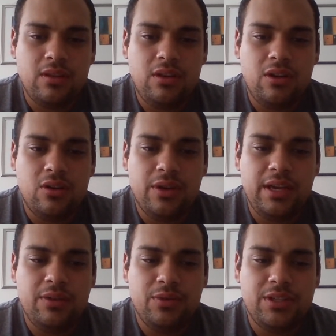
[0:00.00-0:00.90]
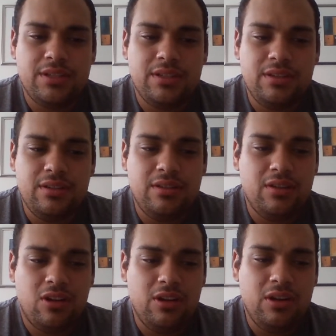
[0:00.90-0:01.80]
it was just,
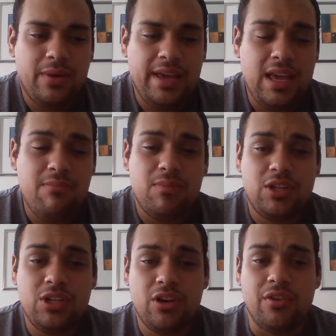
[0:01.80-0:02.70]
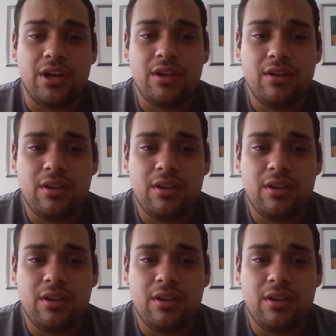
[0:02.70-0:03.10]
in a way, him maturing,